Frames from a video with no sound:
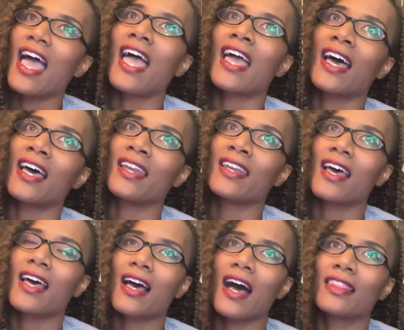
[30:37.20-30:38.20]
And
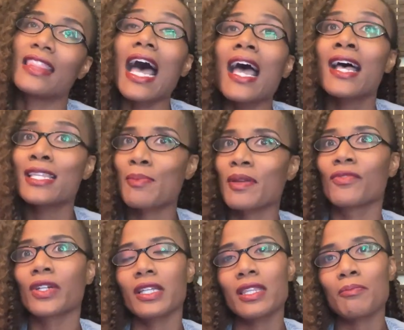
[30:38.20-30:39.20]
that has been
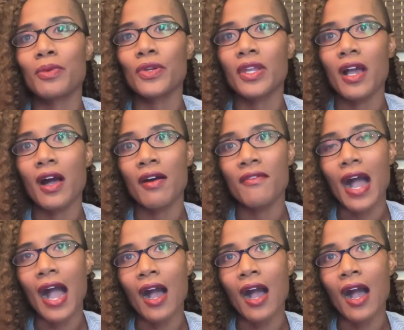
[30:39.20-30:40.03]
really the beauty of